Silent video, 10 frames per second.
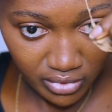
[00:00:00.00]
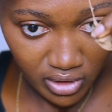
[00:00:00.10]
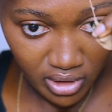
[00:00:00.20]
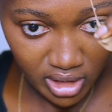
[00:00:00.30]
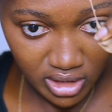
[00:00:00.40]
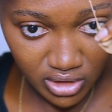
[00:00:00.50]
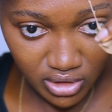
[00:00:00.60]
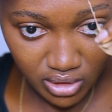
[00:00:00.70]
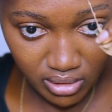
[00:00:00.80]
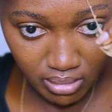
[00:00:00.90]
your edges
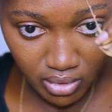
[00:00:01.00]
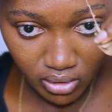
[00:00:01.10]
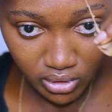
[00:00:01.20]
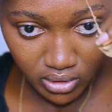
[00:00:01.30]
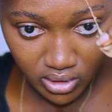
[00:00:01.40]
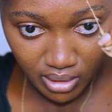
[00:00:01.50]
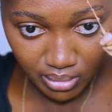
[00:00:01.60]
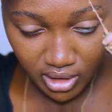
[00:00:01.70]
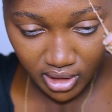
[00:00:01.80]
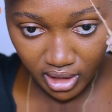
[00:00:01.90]
don't bald or
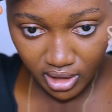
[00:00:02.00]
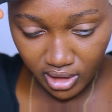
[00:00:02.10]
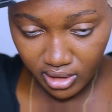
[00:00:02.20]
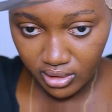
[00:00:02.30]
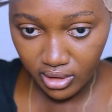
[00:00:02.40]
something like that.